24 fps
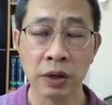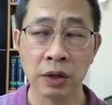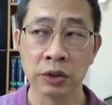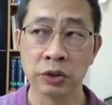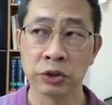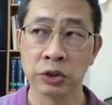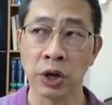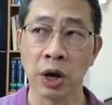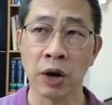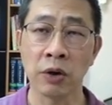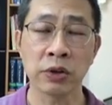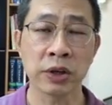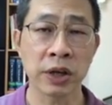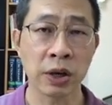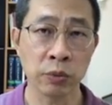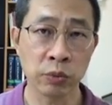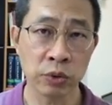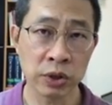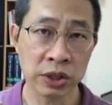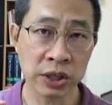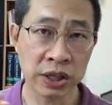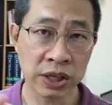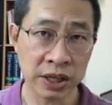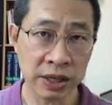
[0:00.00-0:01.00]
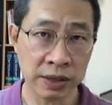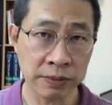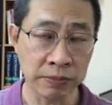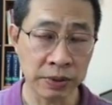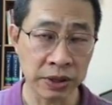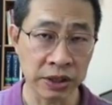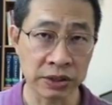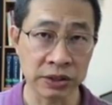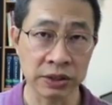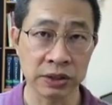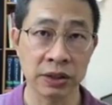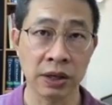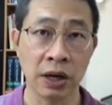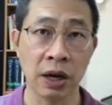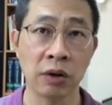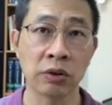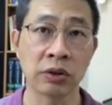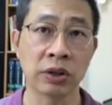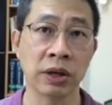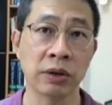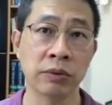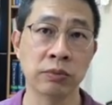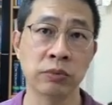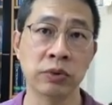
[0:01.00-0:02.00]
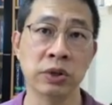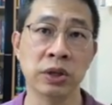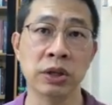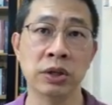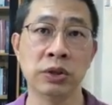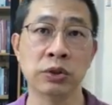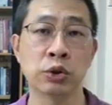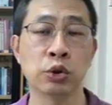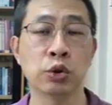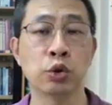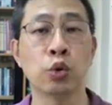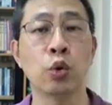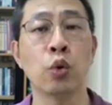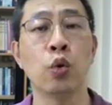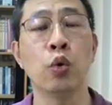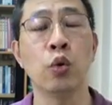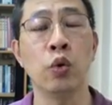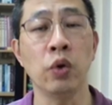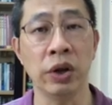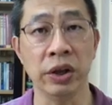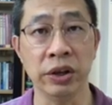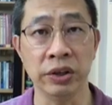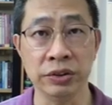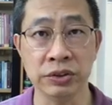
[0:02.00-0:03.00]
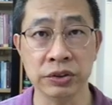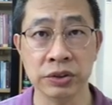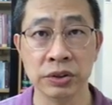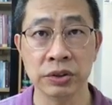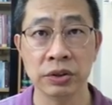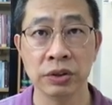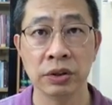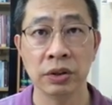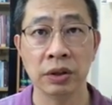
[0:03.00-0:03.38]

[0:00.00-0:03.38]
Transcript: So how can we keep it? How can we store it?